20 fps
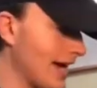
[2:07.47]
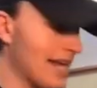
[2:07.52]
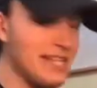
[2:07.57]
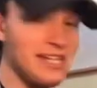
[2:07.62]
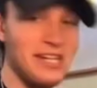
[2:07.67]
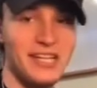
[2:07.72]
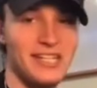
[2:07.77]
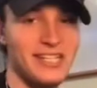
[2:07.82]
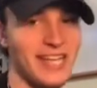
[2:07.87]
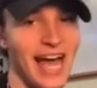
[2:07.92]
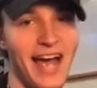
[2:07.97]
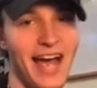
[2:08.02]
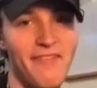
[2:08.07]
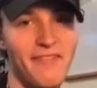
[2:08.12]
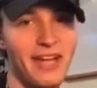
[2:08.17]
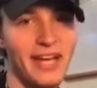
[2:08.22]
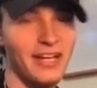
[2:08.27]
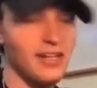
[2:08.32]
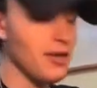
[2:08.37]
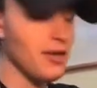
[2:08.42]
I just, I have
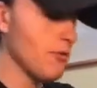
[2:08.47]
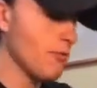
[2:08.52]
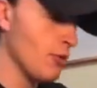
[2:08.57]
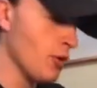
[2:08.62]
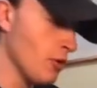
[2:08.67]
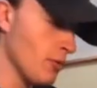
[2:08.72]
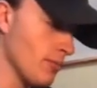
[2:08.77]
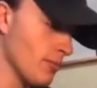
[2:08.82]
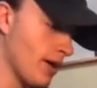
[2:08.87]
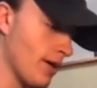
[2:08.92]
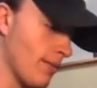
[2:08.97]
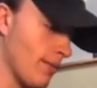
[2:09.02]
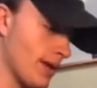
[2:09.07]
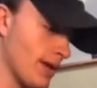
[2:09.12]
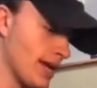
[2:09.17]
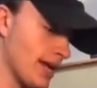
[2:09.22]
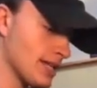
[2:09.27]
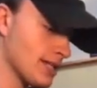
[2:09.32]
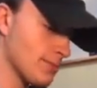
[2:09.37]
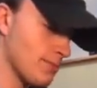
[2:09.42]
like no room on my
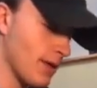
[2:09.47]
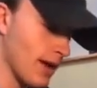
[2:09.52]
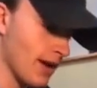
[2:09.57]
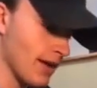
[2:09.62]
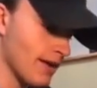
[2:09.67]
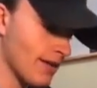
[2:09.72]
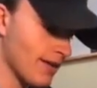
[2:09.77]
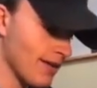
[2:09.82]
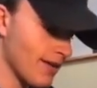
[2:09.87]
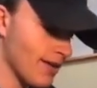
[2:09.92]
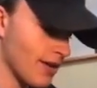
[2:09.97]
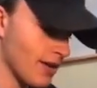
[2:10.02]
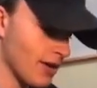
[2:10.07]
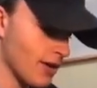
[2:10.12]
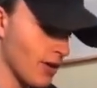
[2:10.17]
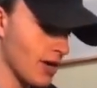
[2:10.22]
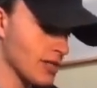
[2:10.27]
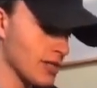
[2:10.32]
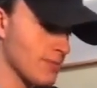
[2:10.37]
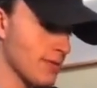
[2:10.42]
desk. But
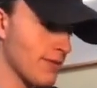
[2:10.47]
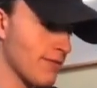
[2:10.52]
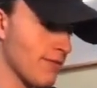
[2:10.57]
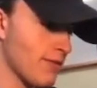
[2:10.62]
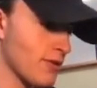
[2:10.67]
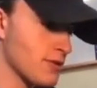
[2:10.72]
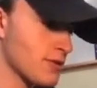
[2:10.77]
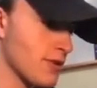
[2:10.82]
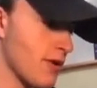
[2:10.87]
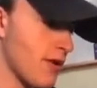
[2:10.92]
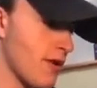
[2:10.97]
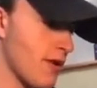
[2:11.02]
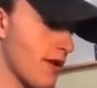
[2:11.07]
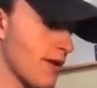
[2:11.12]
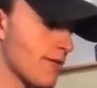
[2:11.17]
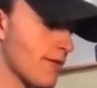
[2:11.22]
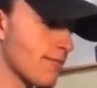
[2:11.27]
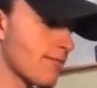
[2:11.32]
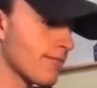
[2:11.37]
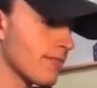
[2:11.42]
Gausman, first
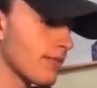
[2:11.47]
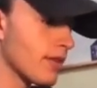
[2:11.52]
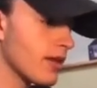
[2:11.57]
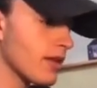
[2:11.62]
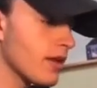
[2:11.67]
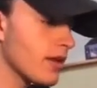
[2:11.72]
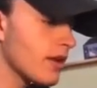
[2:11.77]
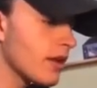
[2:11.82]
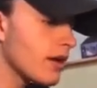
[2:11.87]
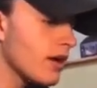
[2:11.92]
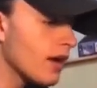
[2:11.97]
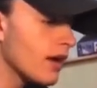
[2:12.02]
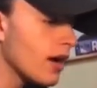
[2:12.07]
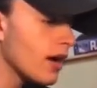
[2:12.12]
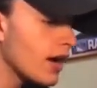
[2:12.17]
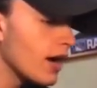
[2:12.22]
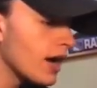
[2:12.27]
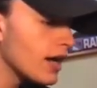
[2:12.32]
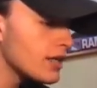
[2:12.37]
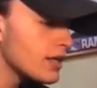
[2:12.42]
card.
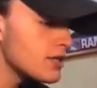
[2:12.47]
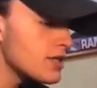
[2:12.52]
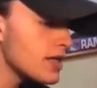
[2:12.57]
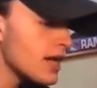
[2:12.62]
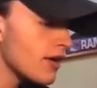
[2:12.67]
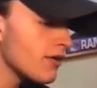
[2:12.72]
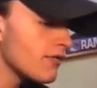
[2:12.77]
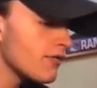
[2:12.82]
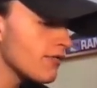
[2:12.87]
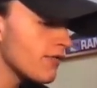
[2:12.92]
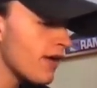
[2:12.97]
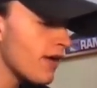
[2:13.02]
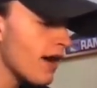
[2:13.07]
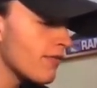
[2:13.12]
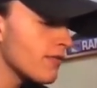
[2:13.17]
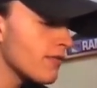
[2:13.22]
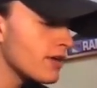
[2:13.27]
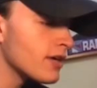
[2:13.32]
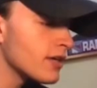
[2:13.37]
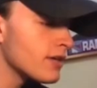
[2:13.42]
Uh, Terrin
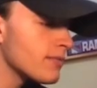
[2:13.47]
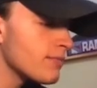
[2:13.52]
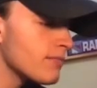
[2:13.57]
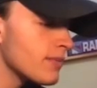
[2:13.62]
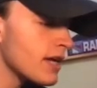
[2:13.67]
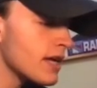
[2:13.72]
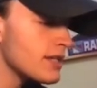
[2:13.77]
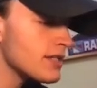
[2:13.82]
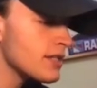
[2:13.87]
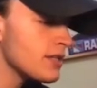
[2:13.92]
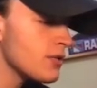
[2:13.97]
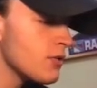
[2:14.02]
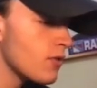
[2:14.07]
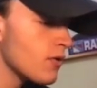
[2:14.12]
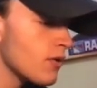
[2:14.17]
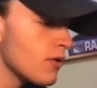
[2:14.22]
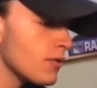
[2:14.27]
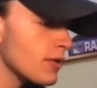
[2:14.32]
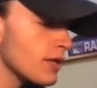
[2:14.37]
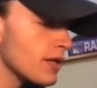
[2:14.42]
Vavra, Mackenzie
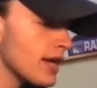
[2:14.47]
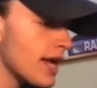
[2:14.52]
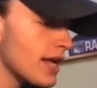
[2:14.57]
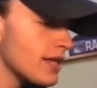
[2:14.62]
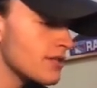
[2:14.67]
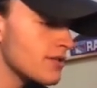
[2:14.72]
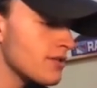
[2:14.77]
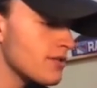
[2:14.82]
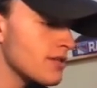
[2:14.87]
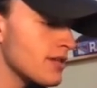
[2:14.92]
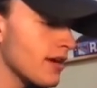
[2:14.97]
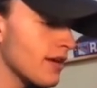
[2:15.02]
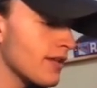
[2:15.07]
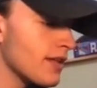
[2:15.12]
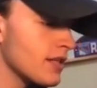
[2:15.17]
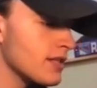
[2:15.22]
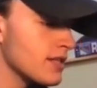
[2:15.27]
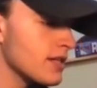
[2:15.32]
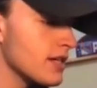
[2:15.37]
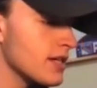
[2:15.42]
Gore with the Nats jersey on.
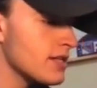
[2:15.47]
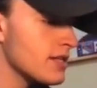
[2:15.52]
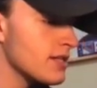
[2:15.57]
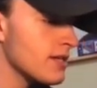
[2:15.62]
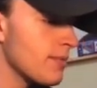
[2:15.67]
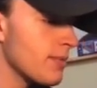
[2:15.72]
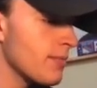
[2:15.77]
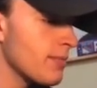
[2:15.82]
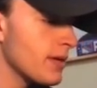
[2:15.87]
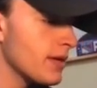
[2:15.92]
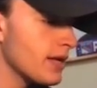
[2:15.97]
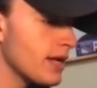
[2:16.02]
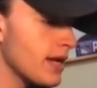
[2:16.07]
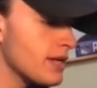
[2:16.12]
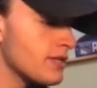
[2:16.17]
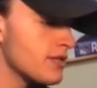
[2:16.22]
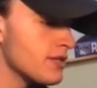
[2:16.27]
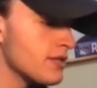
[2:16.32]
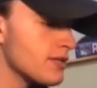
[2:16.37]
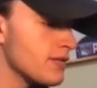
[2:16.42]
That's nice. I'm a big
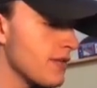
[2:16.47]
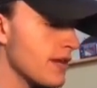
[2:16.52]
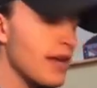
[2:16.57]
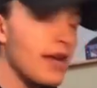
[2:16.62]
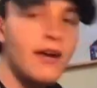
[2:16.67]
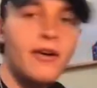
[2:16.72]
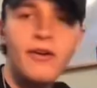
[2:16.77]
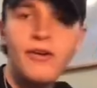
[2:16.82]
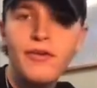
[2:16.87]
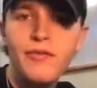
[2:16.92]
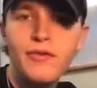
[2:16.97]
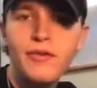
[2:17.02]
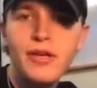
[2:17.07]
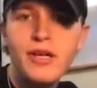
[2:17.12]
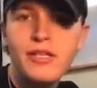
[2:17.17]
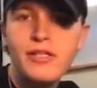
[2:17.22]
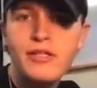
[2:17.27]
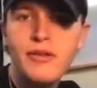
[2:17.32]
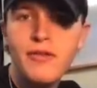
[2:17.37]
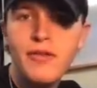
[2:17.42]
Nationals fan. I don't know if you
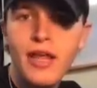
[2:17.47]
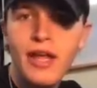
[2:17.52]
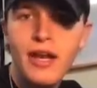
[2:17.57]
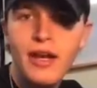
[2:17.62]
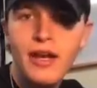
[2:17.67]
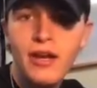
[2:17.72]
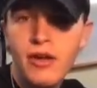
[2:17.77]
guys know that. I